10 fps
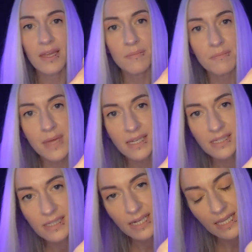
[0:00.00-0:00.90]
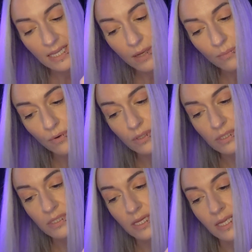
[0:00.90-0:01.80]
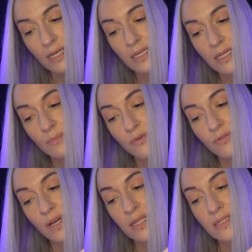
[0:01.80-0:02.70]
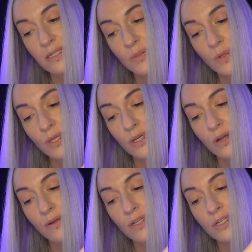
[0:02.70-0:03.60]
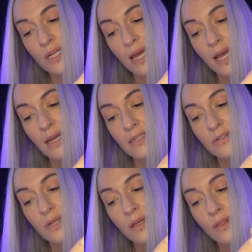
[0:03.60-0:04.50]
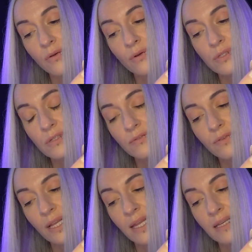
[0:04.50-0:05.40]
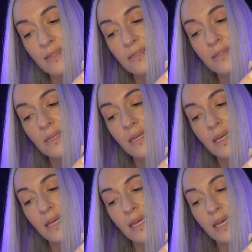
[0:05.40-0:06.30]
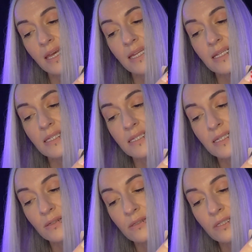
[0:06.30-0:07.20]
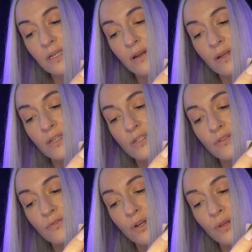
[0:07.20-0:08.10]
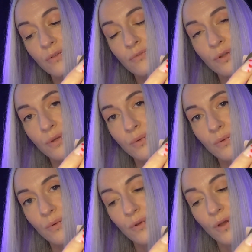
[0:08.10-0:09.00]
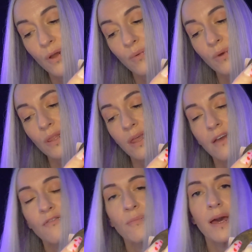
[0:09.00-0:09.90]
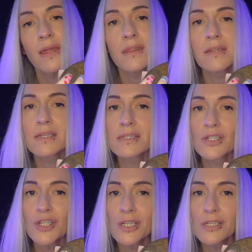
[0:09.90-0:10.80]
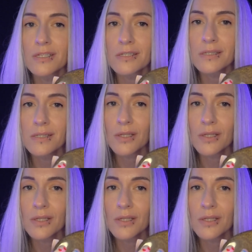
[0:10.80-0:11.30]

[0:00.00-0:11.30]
Mentally, bronzite provides us with the courage to act on our thoughts and feelings. It instills the courage to follow through with life path decisions.